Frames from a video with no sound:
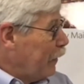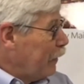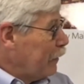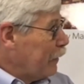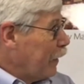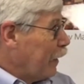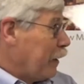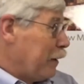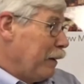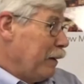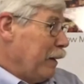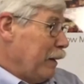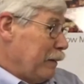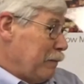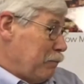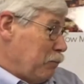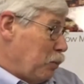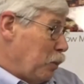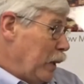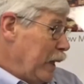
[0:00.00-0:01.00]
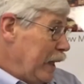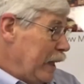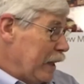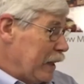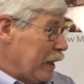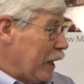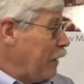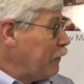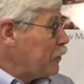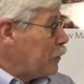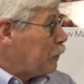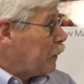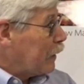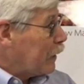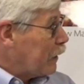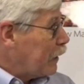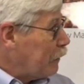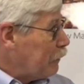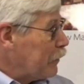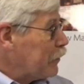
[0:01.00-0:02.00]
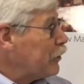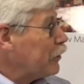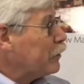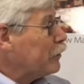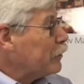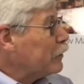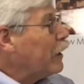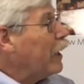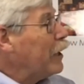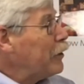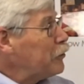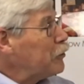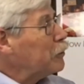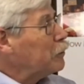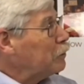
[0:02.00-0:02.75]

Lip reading: And we didn't have to be in every single classroom.